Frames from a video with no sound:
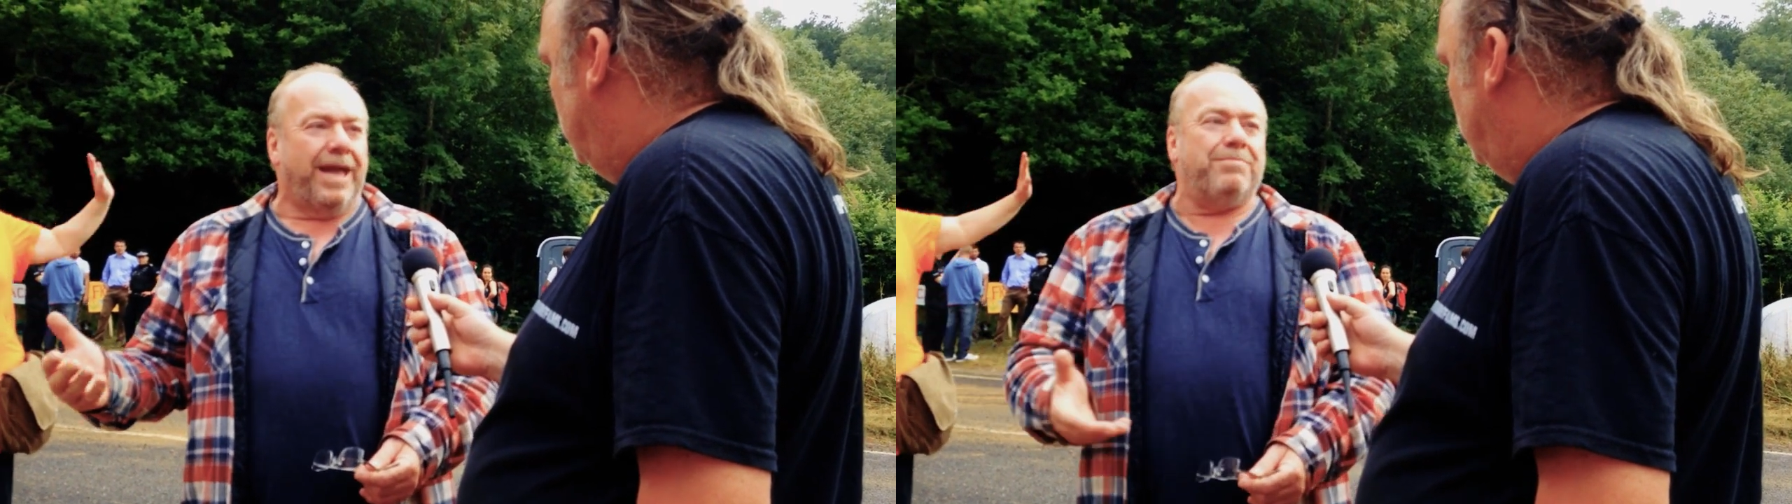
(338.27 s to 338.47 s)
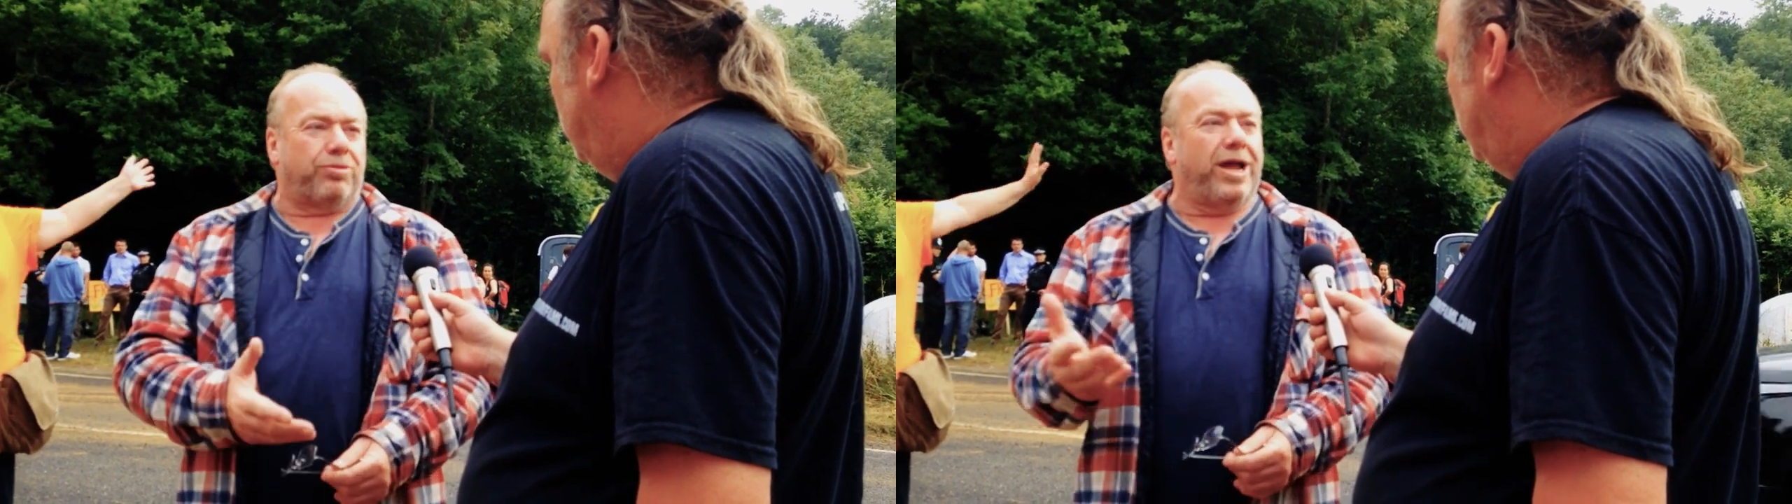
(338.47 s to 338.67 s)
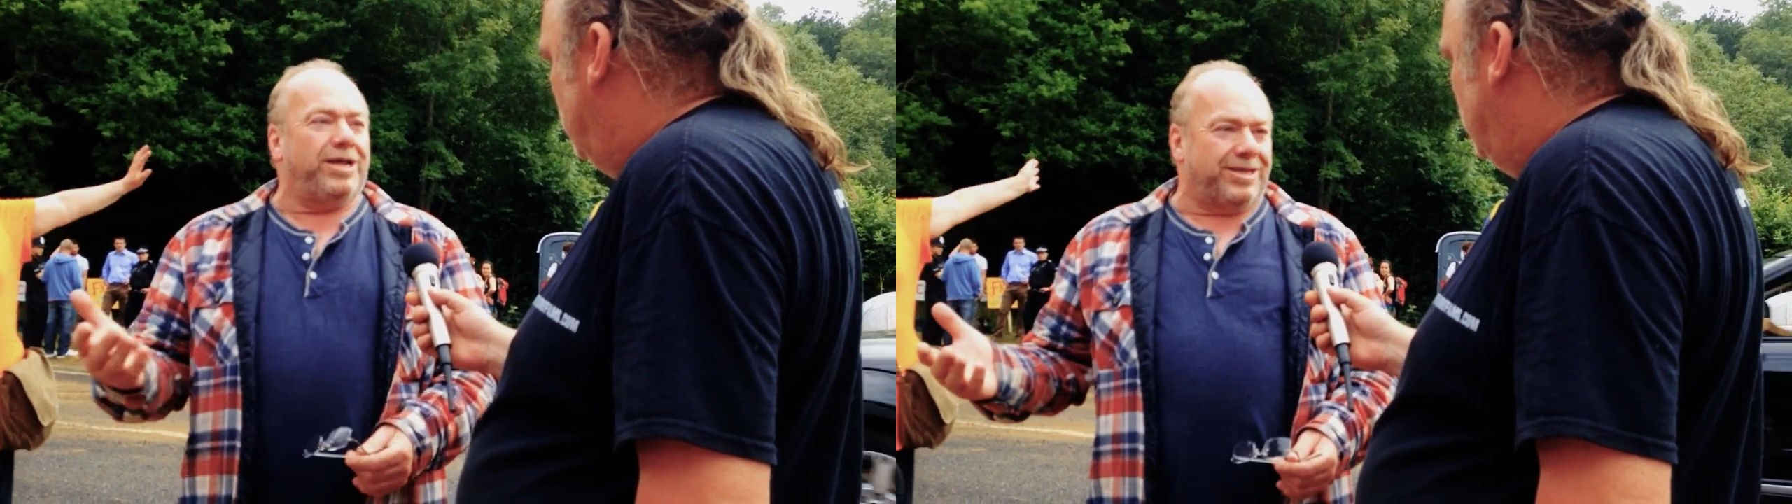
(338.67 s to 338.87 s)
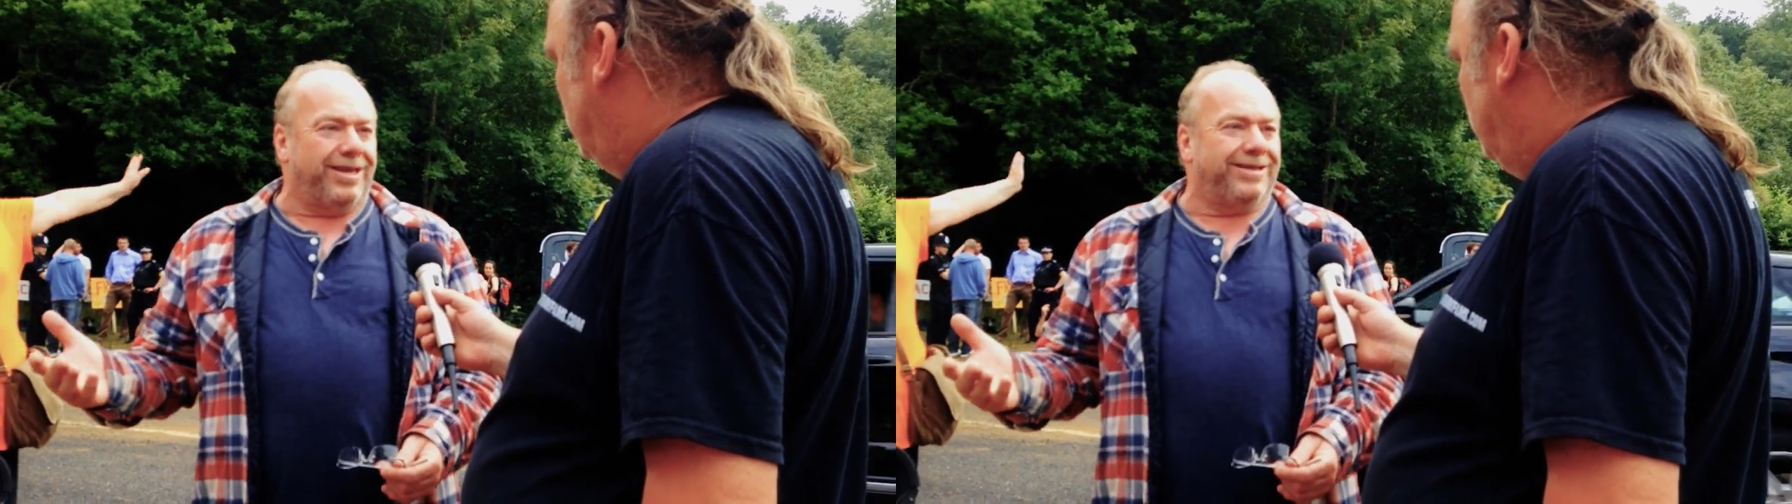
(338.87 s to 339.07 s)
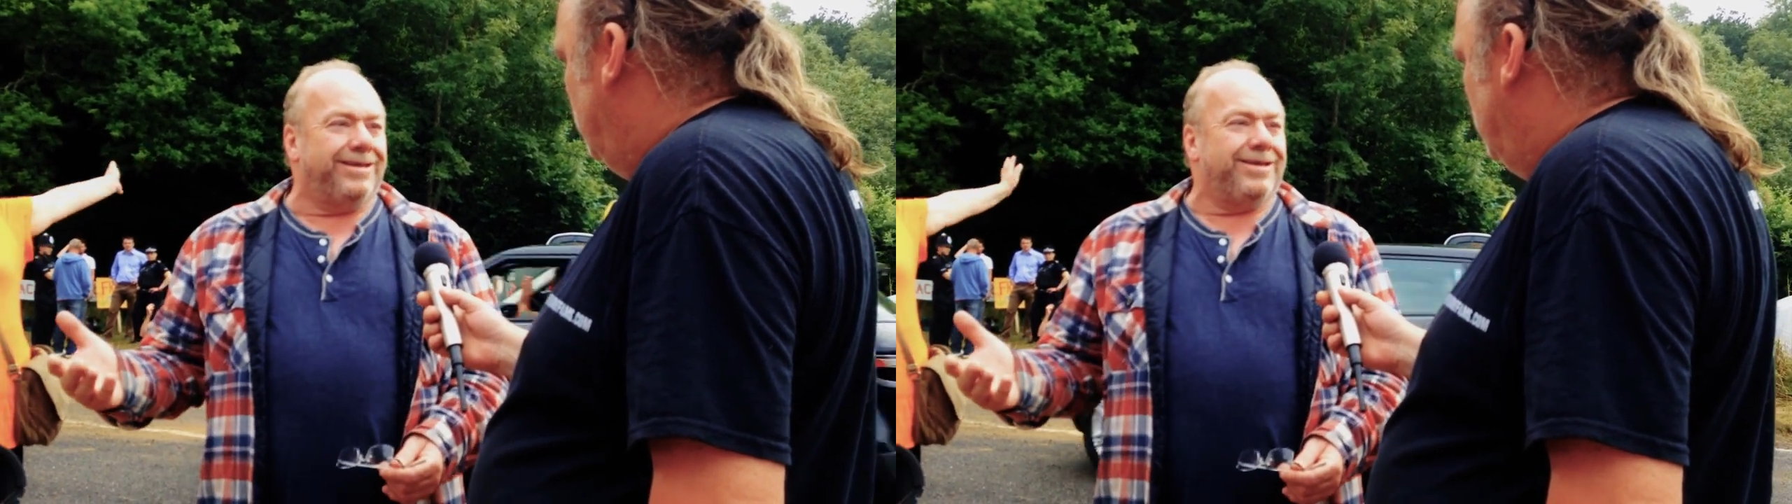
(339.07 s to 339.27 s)

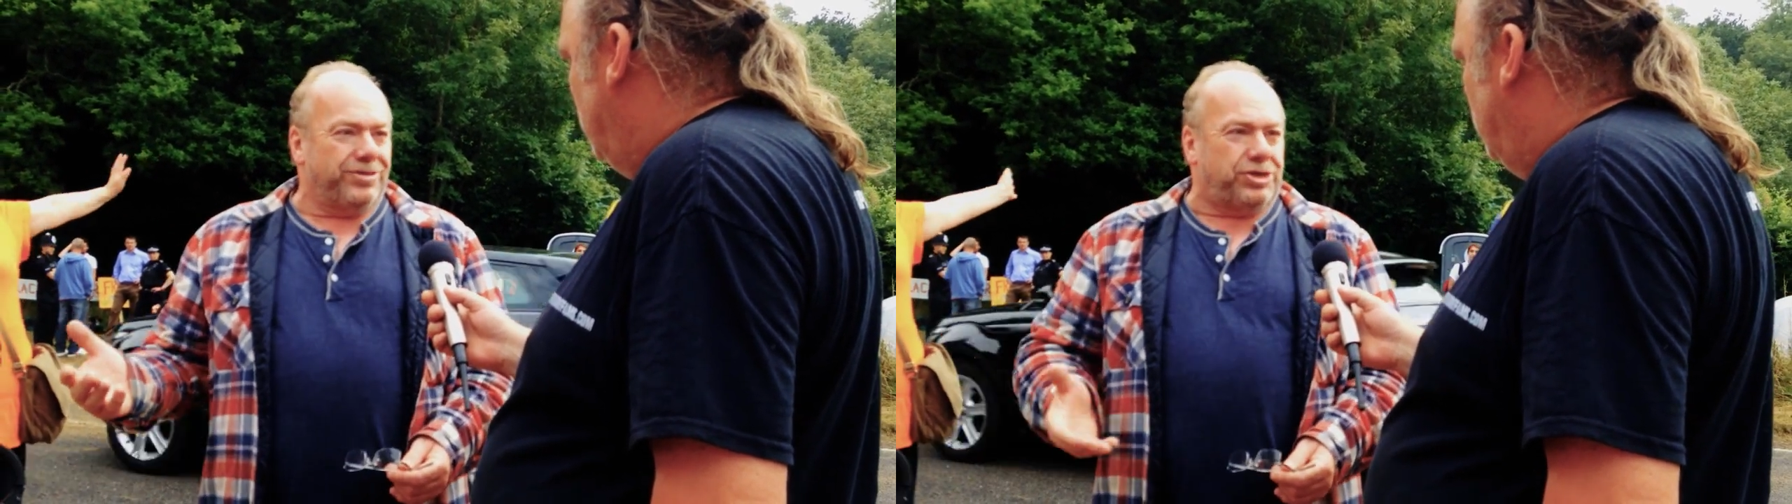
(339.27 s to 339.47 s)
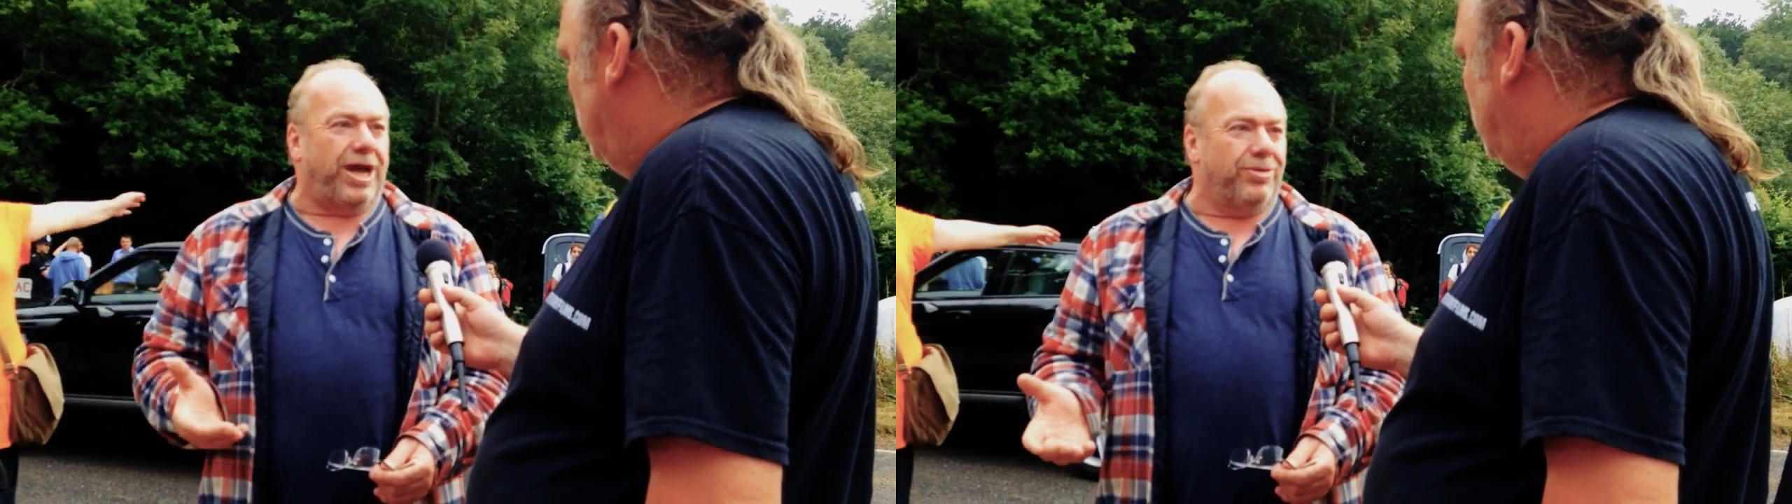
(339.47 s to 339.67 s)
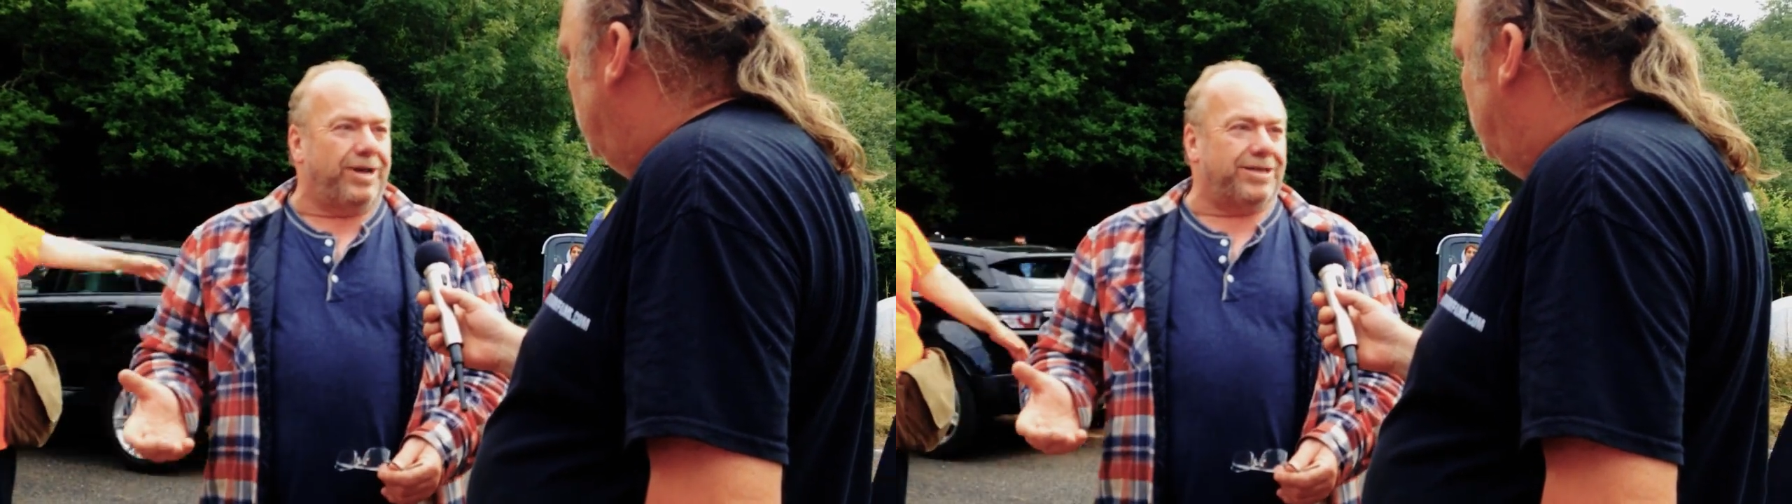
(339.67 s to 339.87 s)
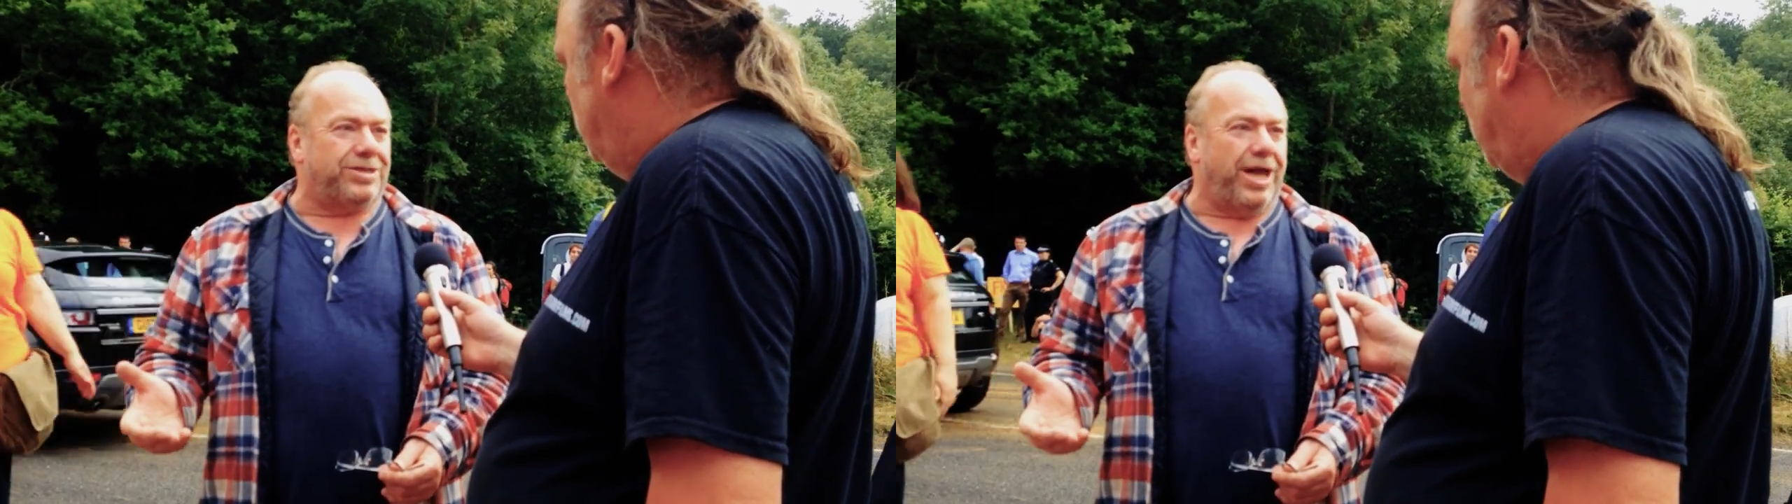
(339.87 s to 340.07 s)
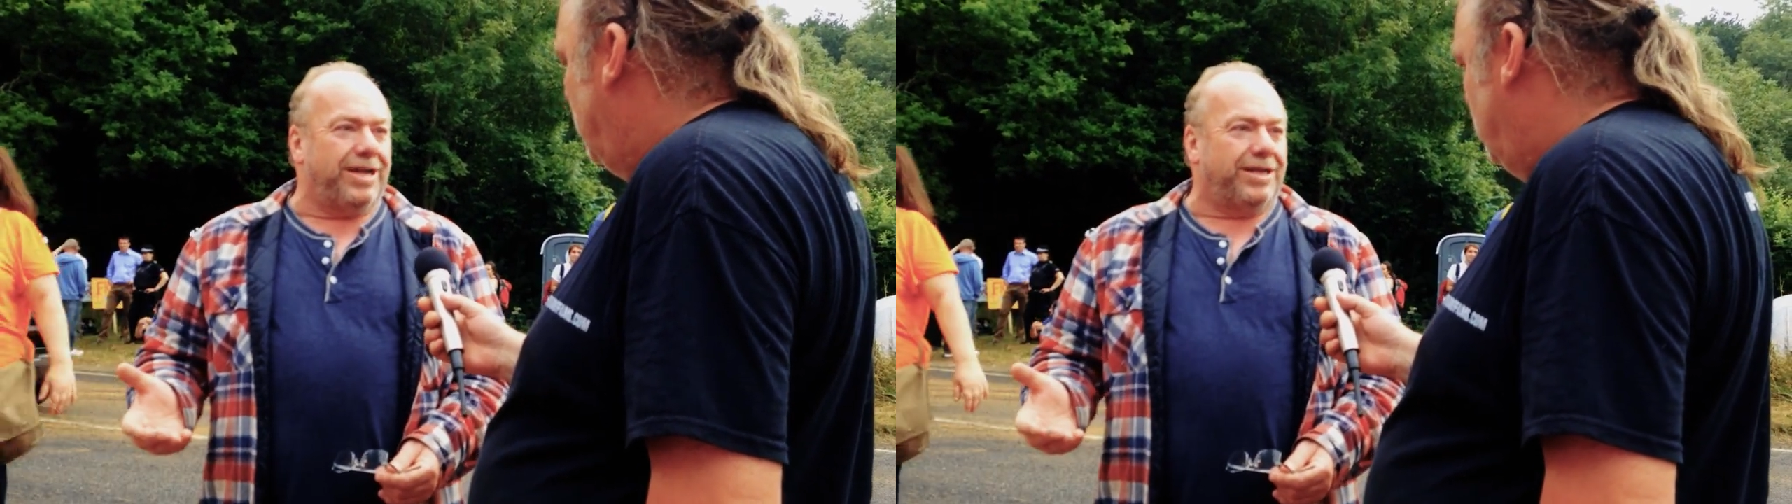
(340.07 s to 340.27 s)
embracing the shale gas
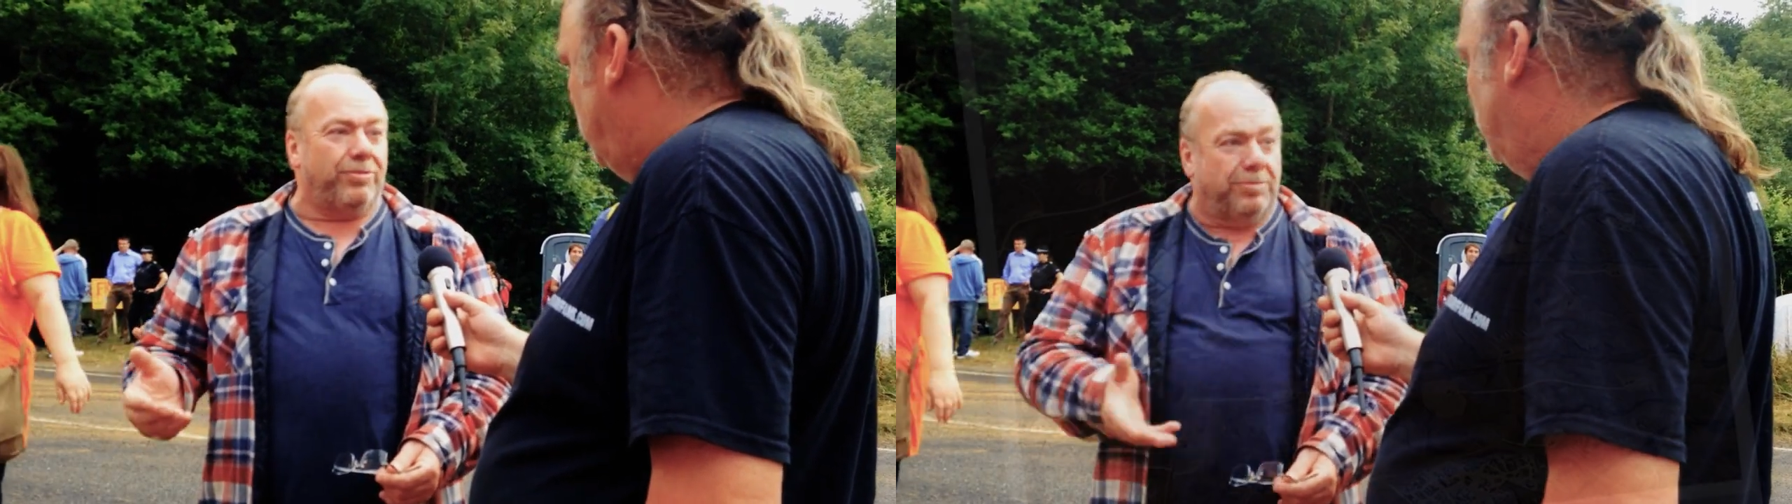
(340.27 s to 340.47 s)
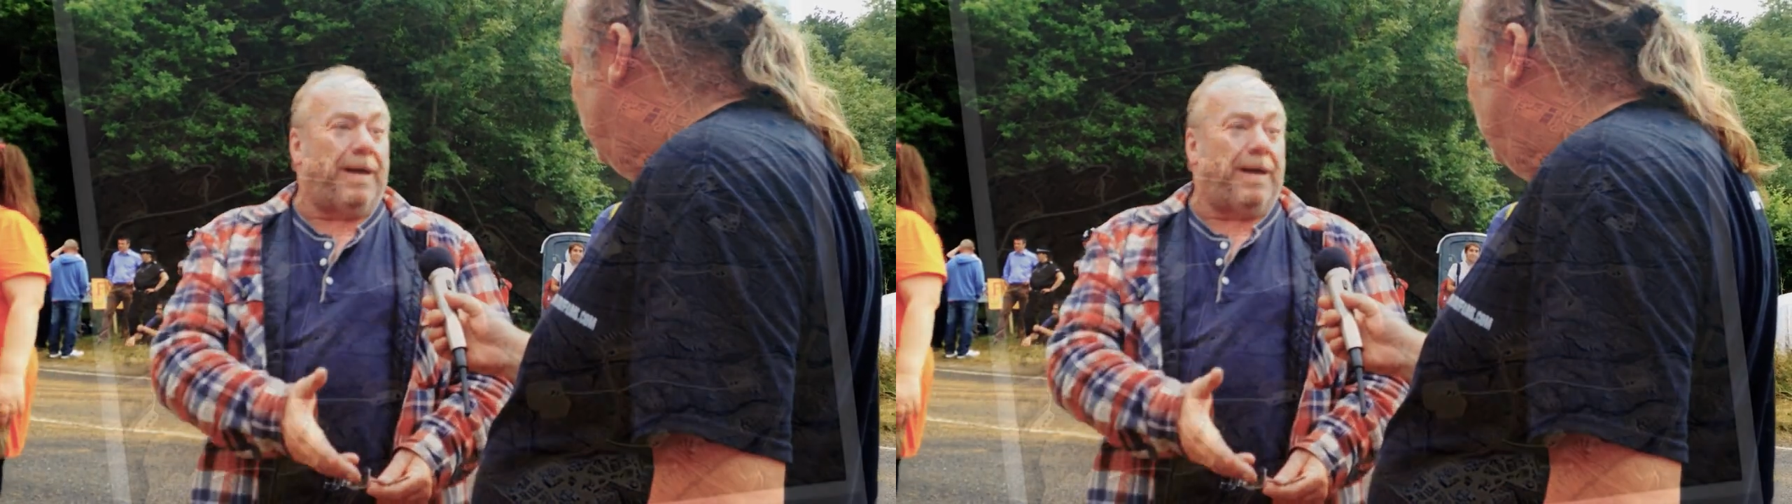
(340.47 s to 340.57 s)
agenda would